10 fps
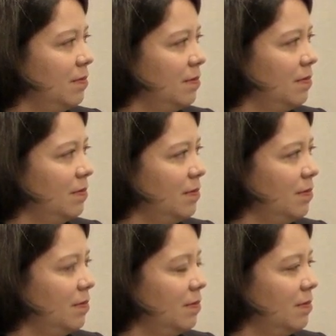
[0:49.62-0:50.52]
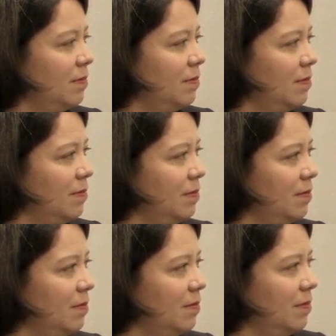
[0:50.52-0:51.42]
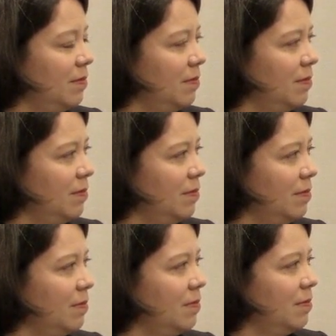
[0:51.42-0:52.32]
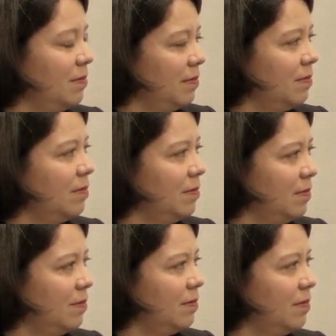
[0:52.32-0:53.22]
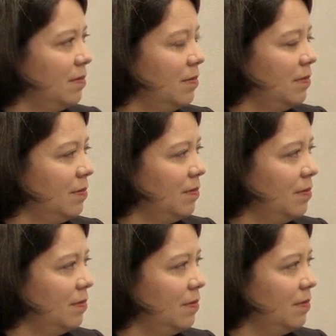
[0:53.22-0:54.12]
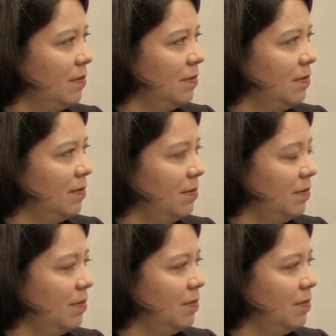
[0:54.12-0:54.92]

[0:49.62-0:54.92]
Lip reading: No words are spoken by the person on screen.